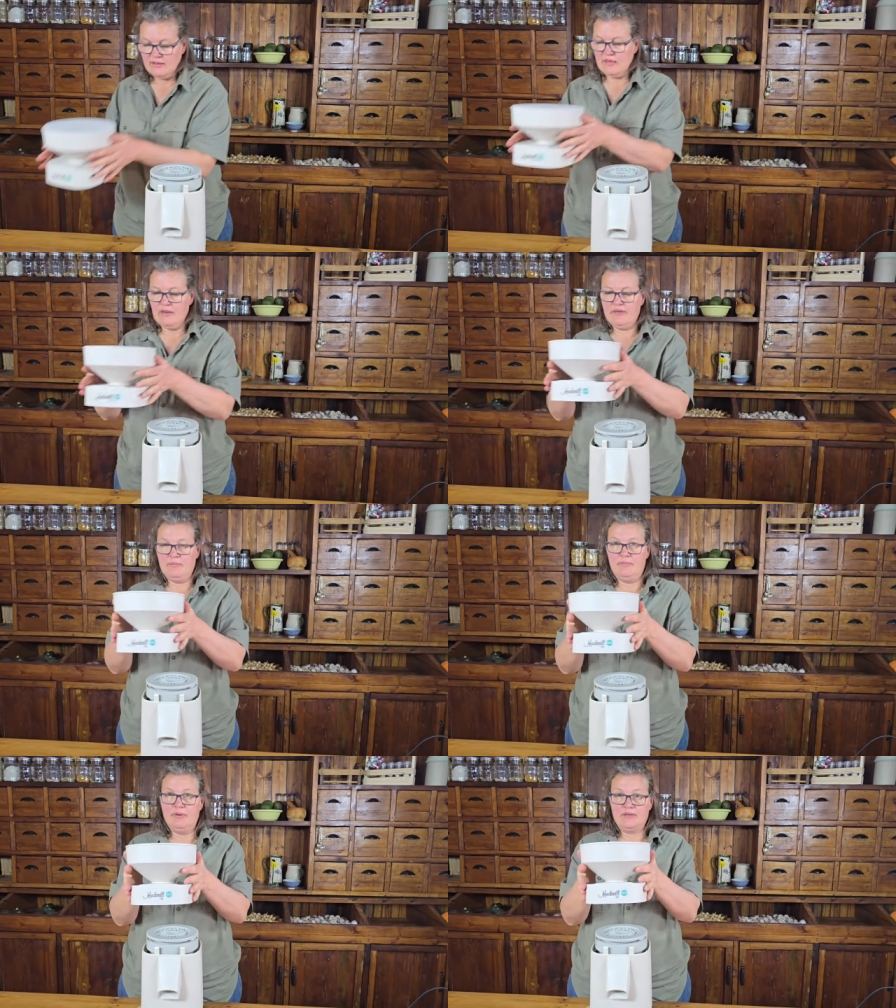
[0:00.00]
I'm going to
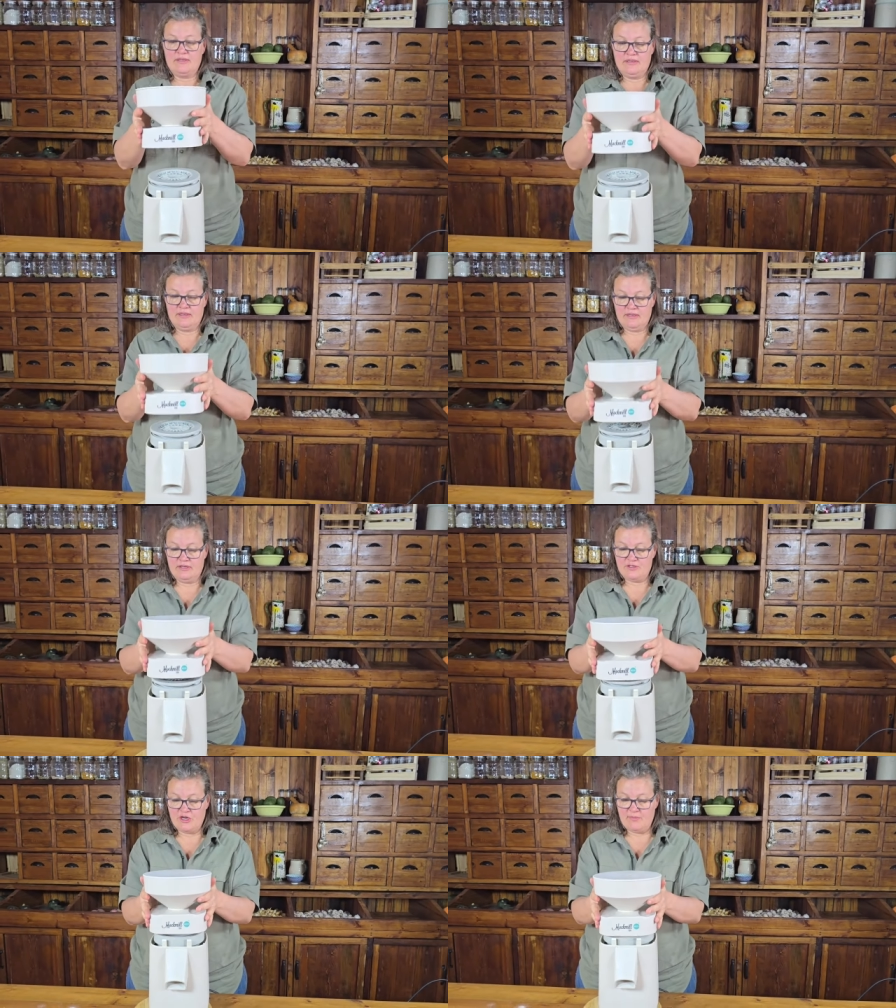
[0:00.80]
put the
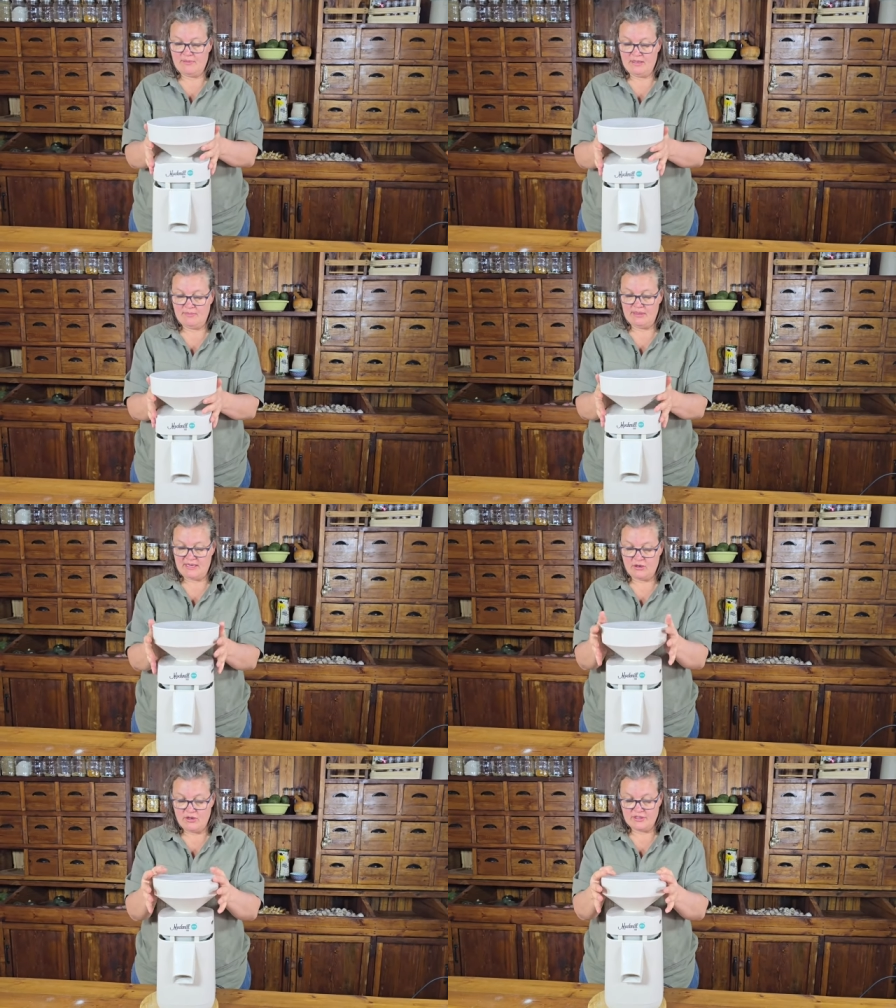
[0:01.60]
top
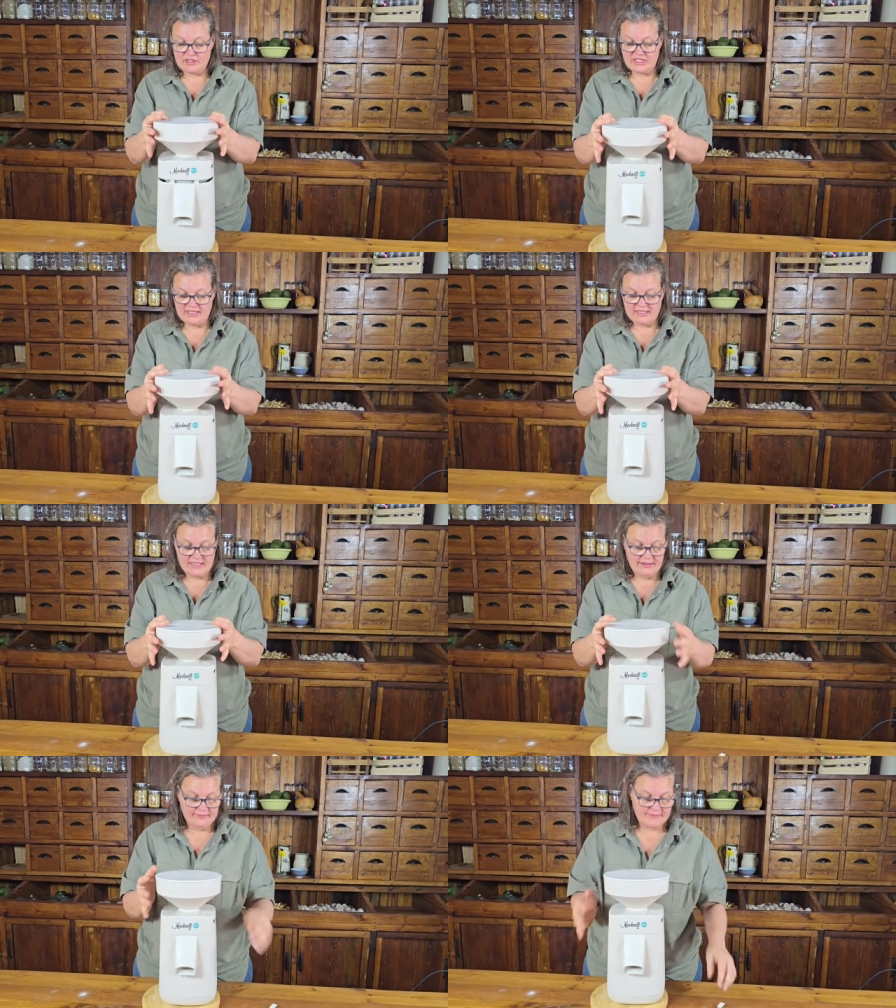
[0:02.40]
back on
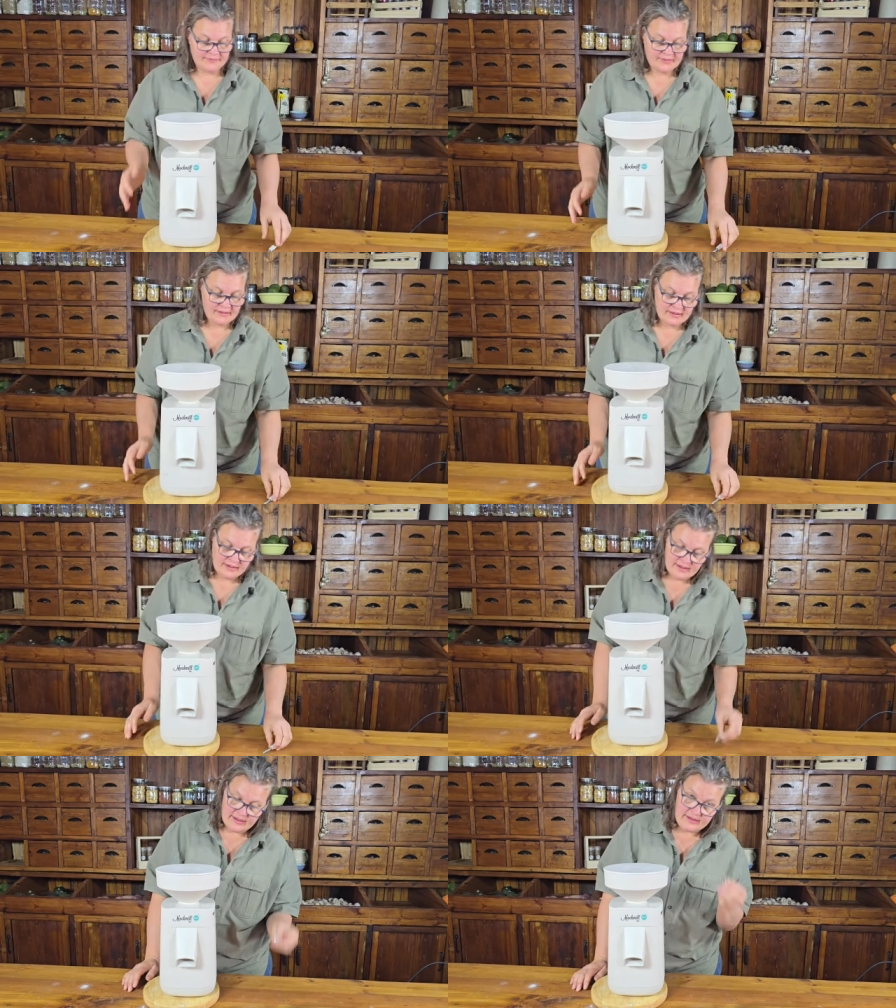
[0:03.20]
gently,
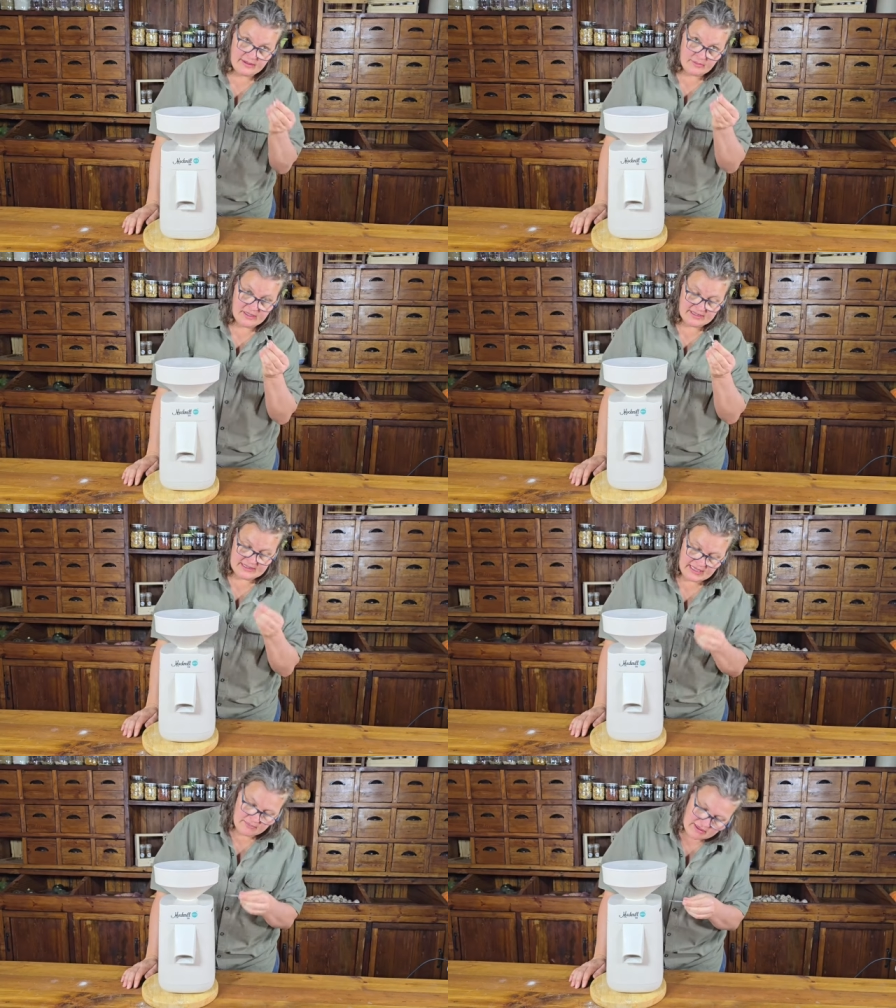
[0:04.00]
and then I'm going to
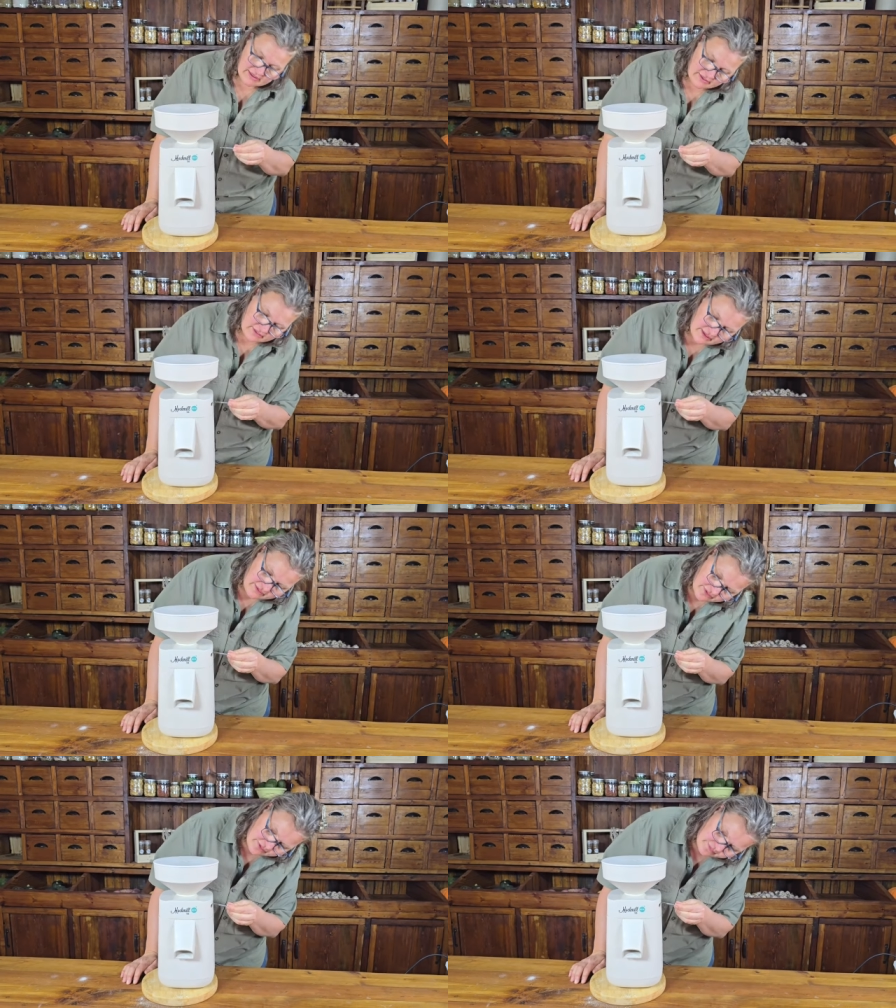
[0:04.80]
take my little
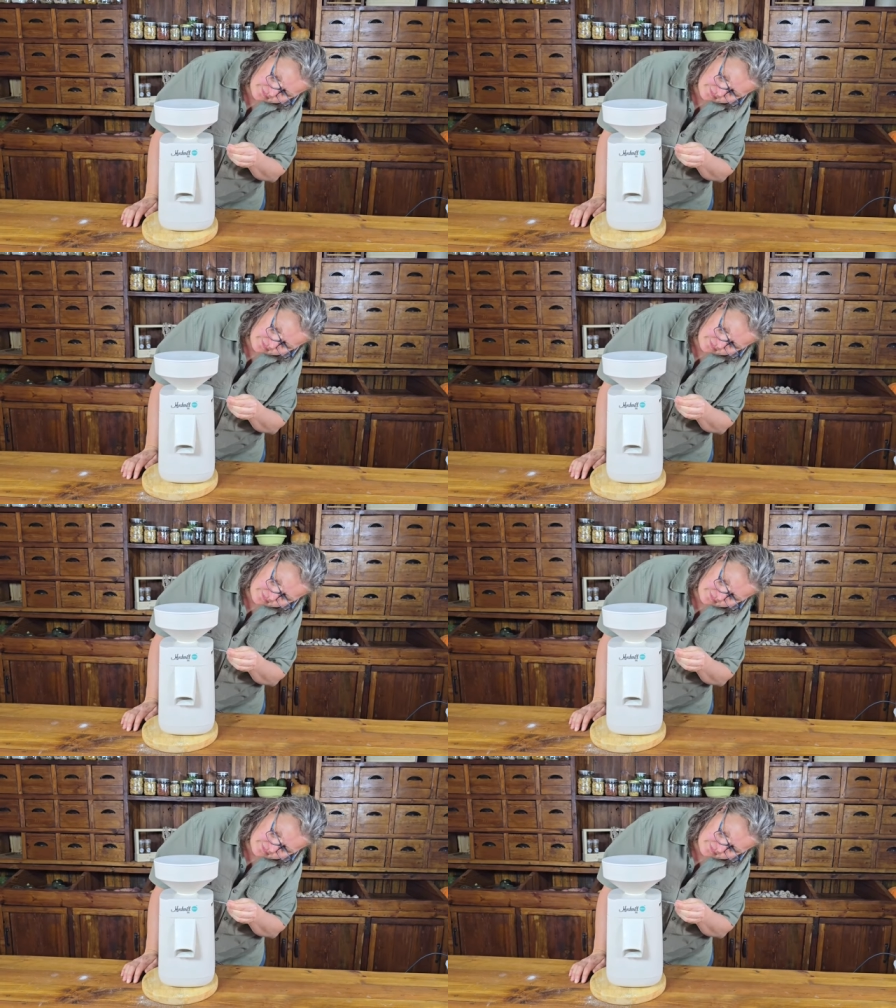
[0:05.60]
lever